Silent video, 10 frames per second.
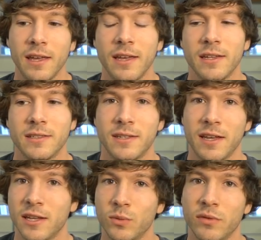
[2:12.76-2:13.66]
And
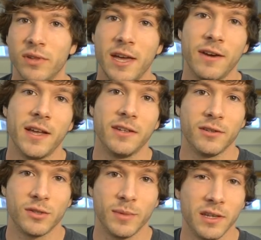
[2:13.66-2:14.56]
as we fly around, it'll
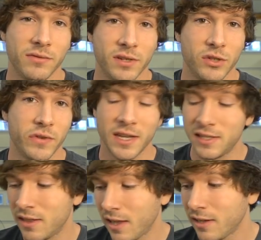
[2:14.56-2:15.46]
smell like french
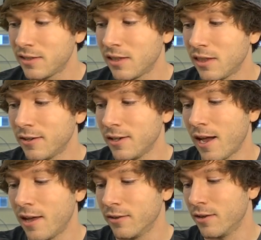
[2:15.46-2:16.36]
fries. That's the theory,
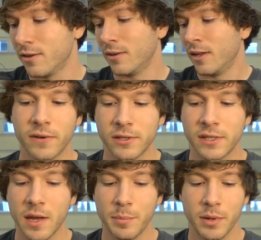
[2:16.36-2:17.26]
I don't know. First
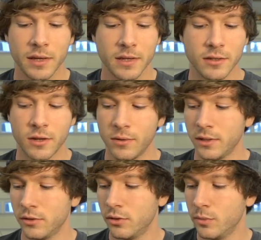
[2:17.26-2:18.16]
step is
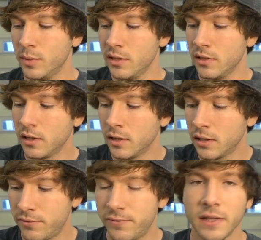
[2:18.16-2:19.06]
going to be
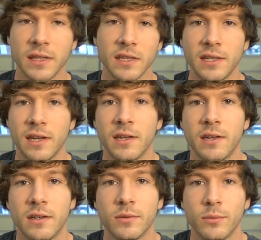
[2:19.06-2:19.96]
filling the
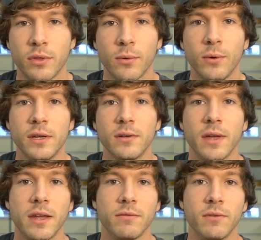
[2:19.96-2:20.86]
tank with oil
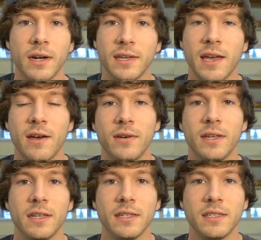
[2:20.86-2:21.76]
and running out
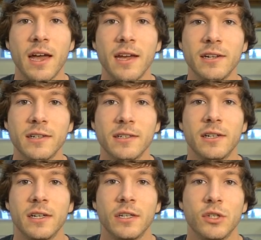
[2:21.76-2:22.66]
an entire
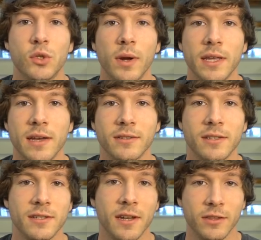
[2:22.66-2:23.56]
20
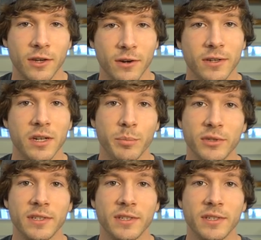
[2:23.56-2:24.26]
ounces on the current nipple